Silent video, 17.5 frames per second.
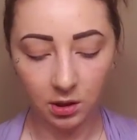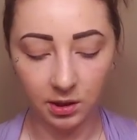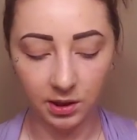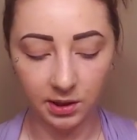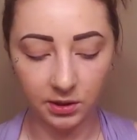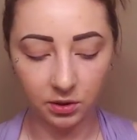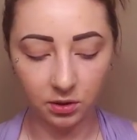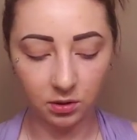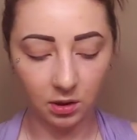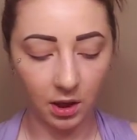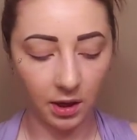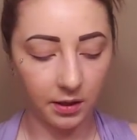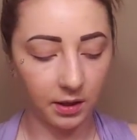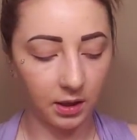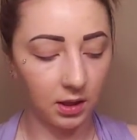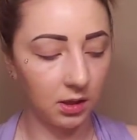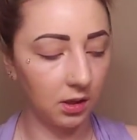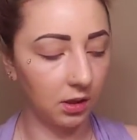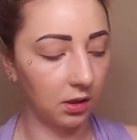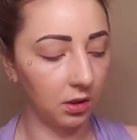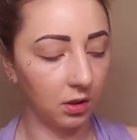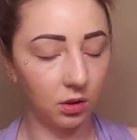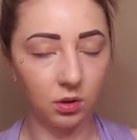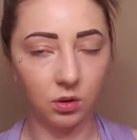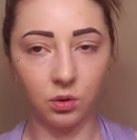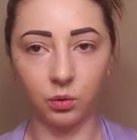These are, I think,
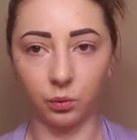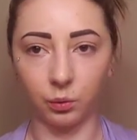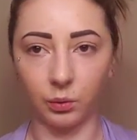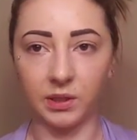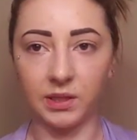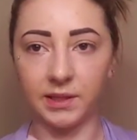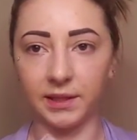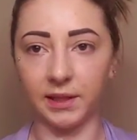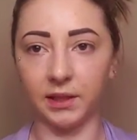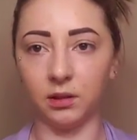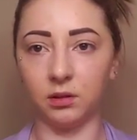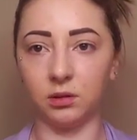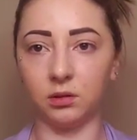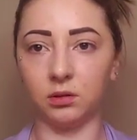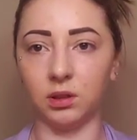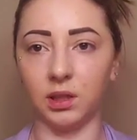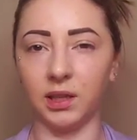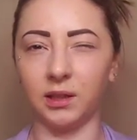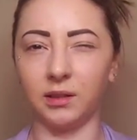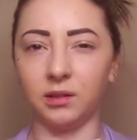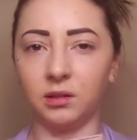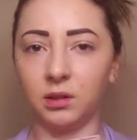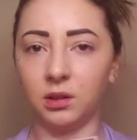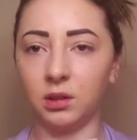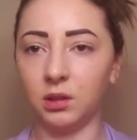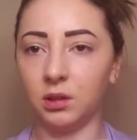retail like
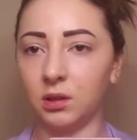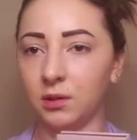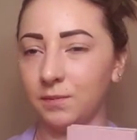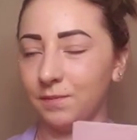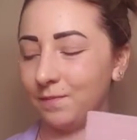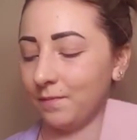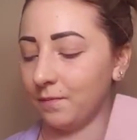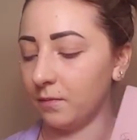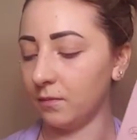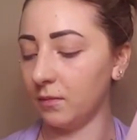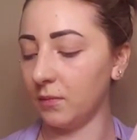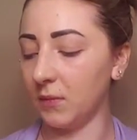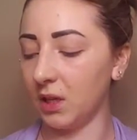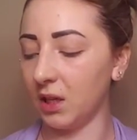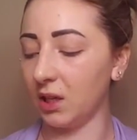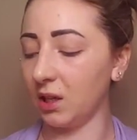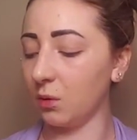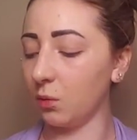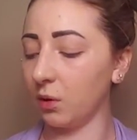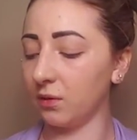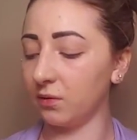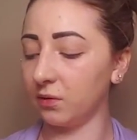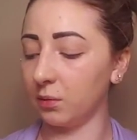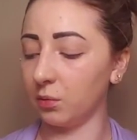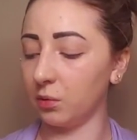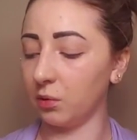anywhere
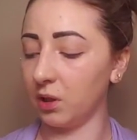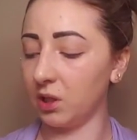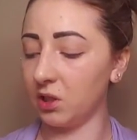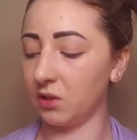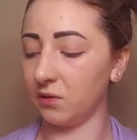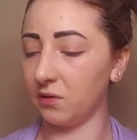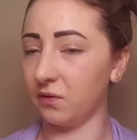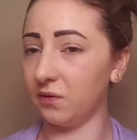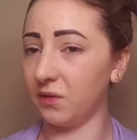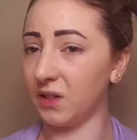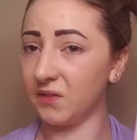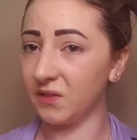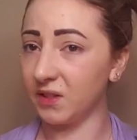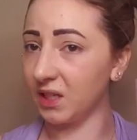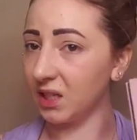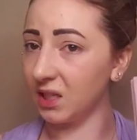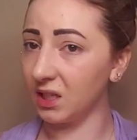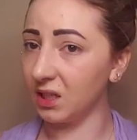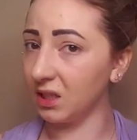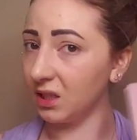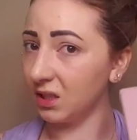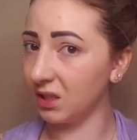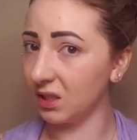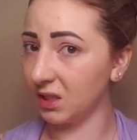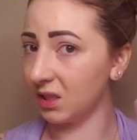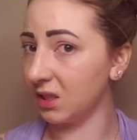from the range of
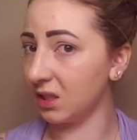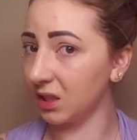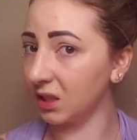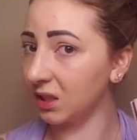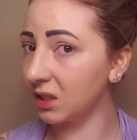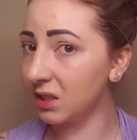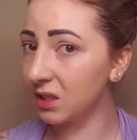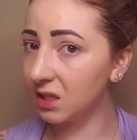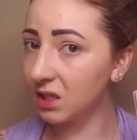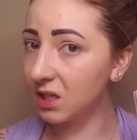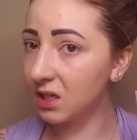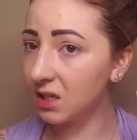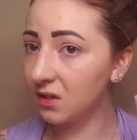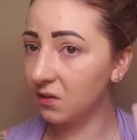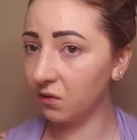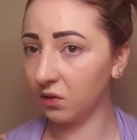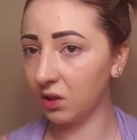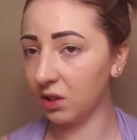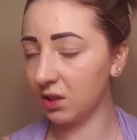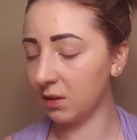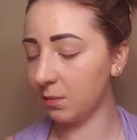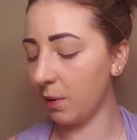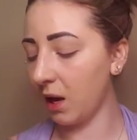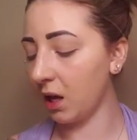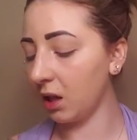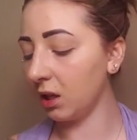$50 to $60 for this
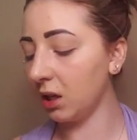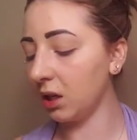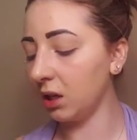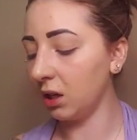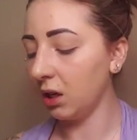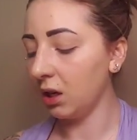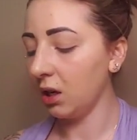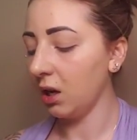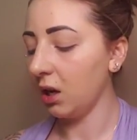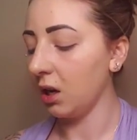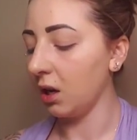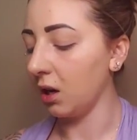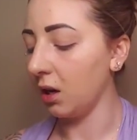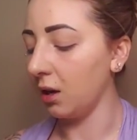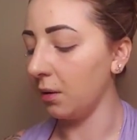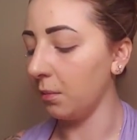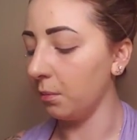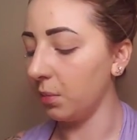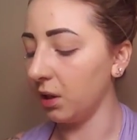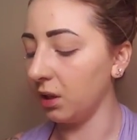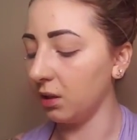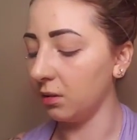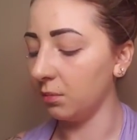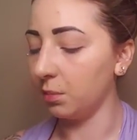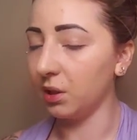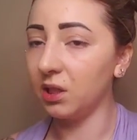palette.
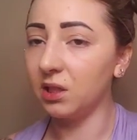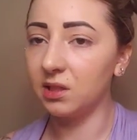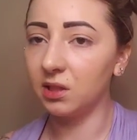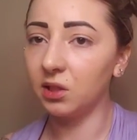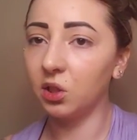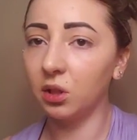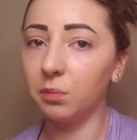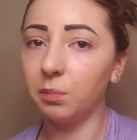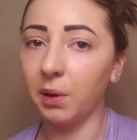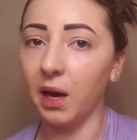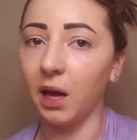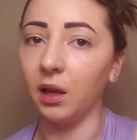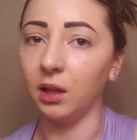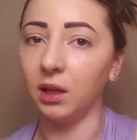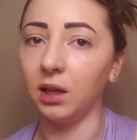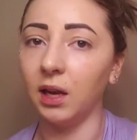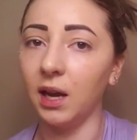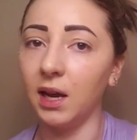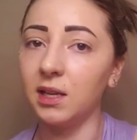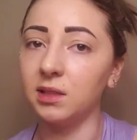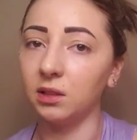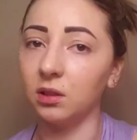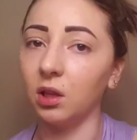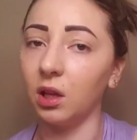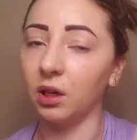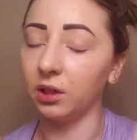But it's a good palette. It has
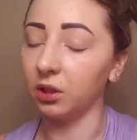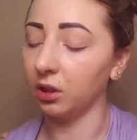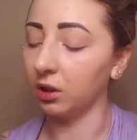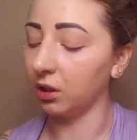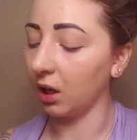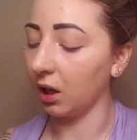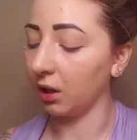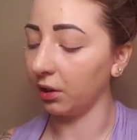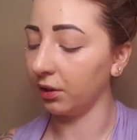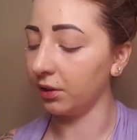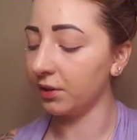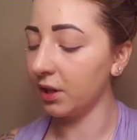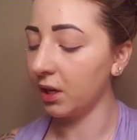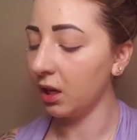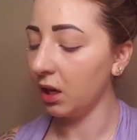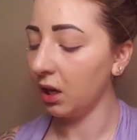a lot of good colors.